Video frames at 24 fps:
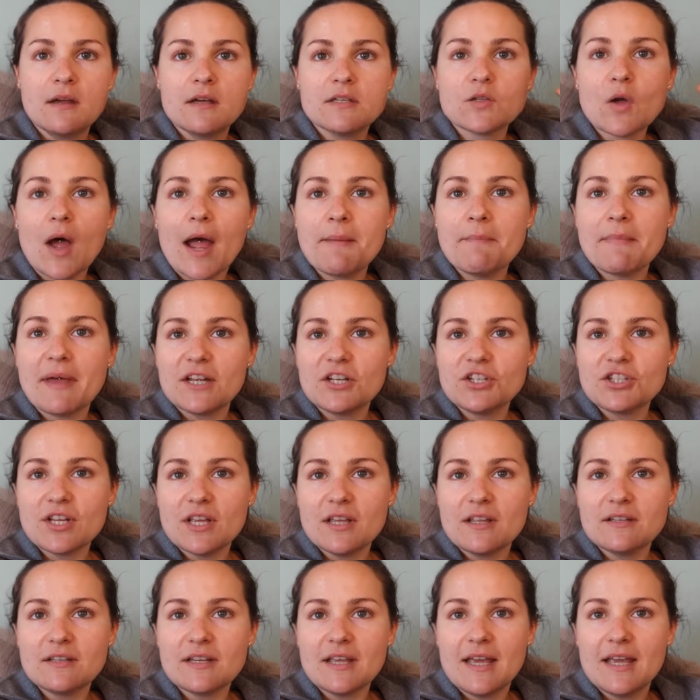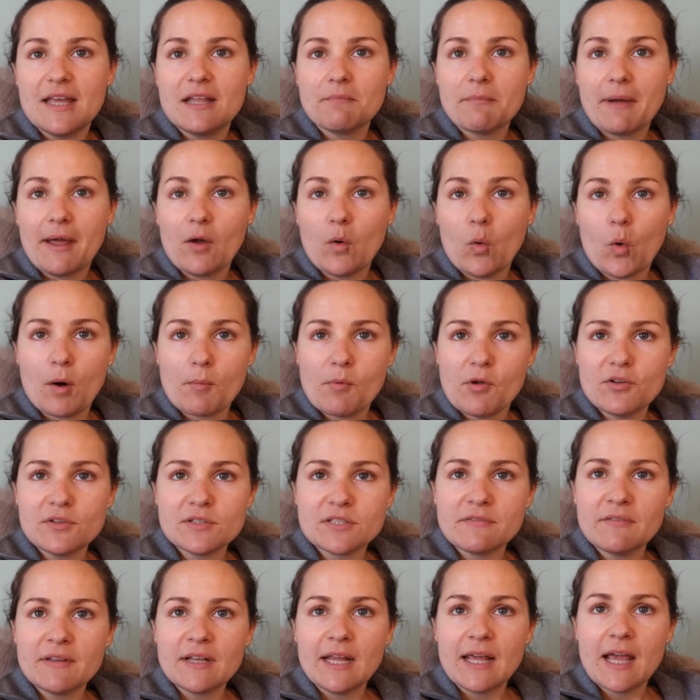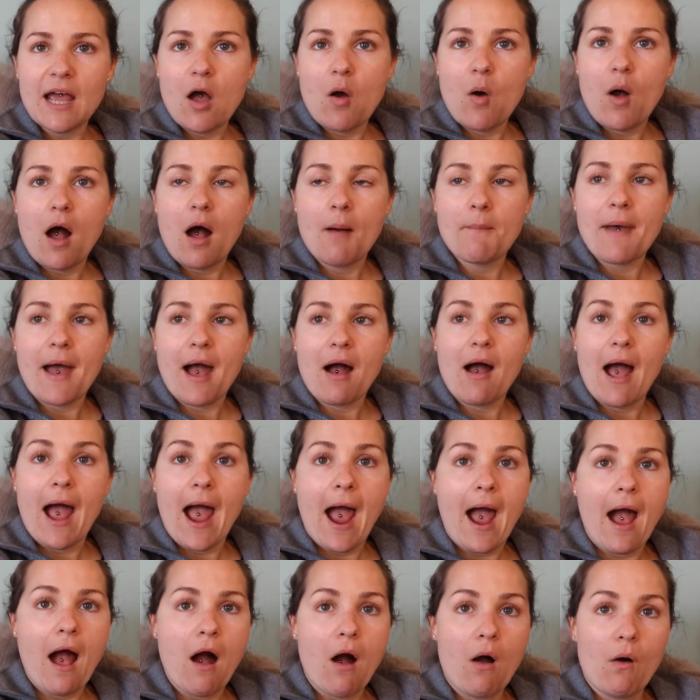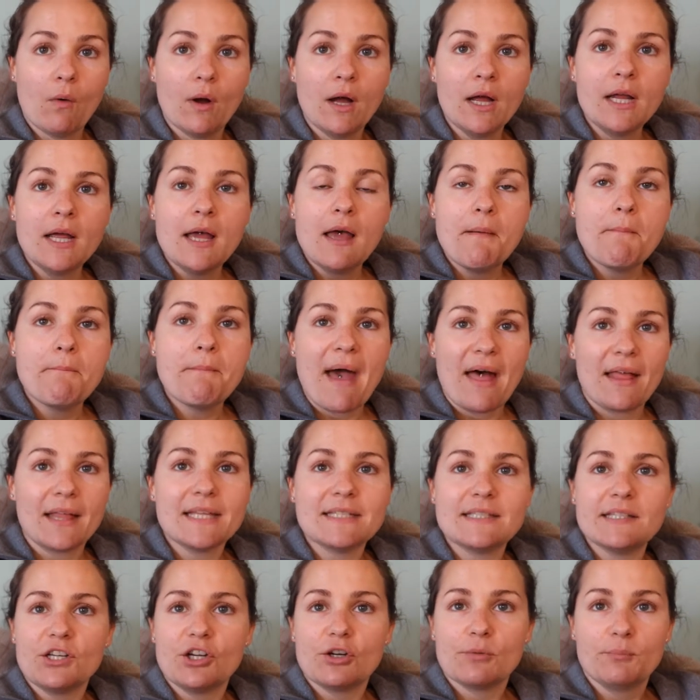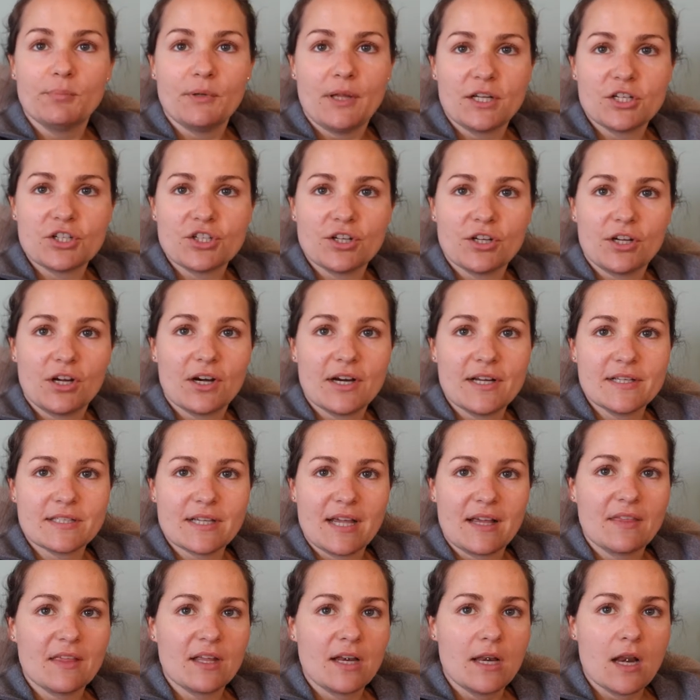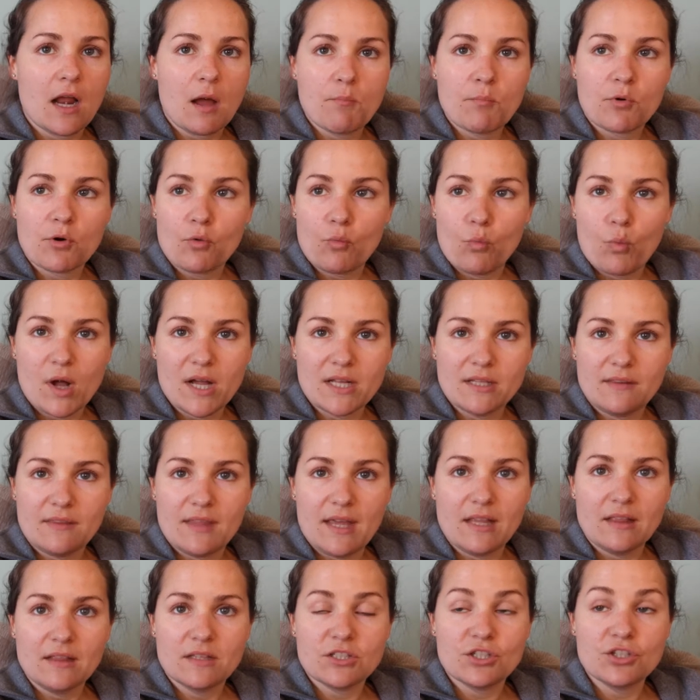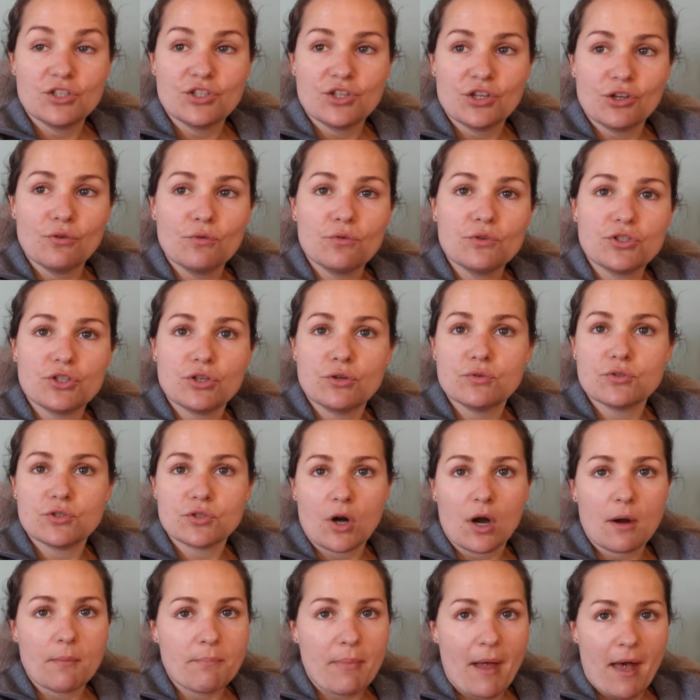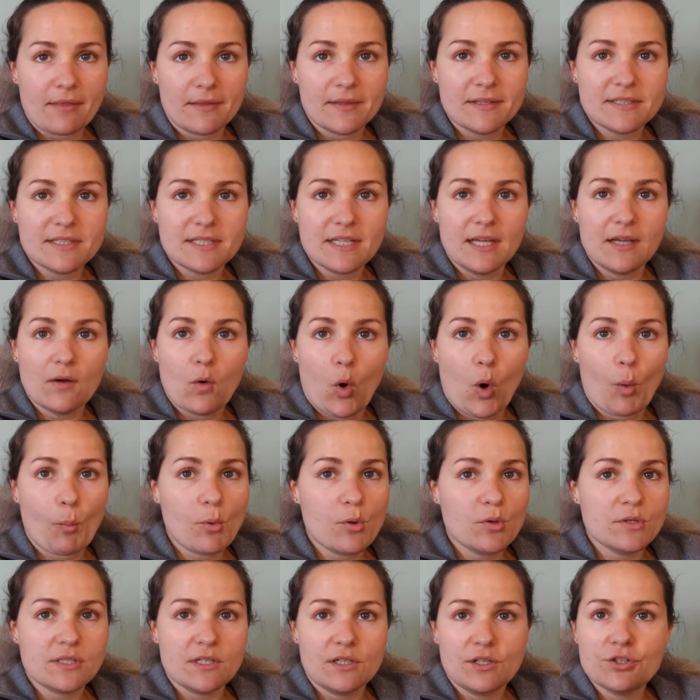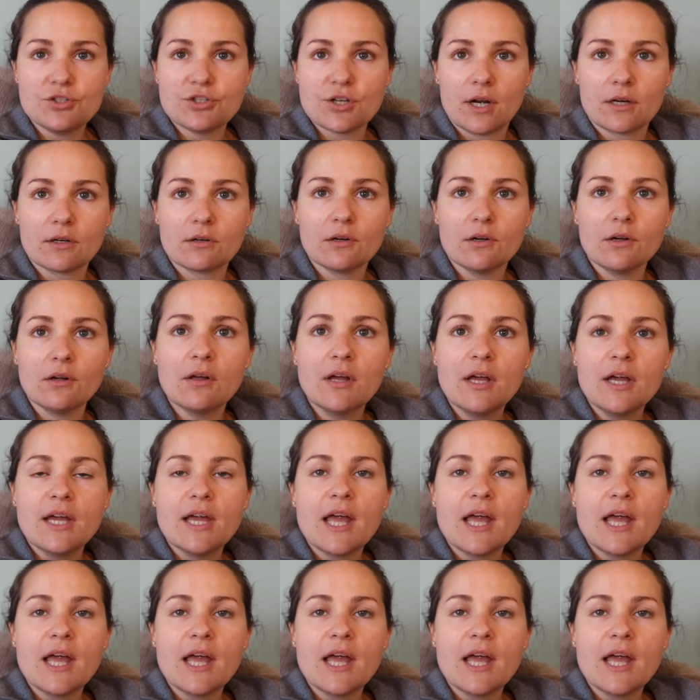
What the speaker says: So I mentioned in my hormones video about how balancing your blood sugar is like the #1 thing to do to start balancing hormones in general.